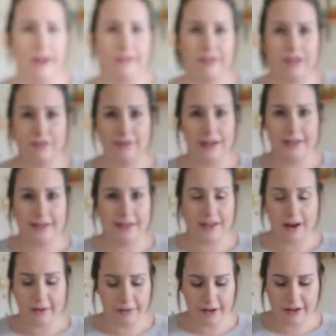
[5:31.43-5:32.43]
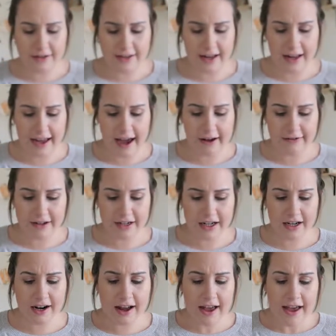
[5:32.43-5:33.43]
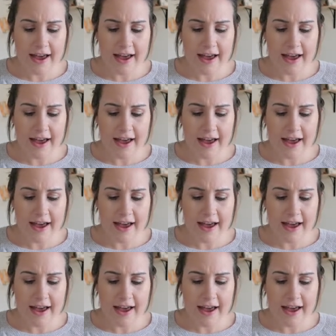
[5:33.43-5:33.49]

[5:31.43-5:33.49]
You have to rinse off your sink after.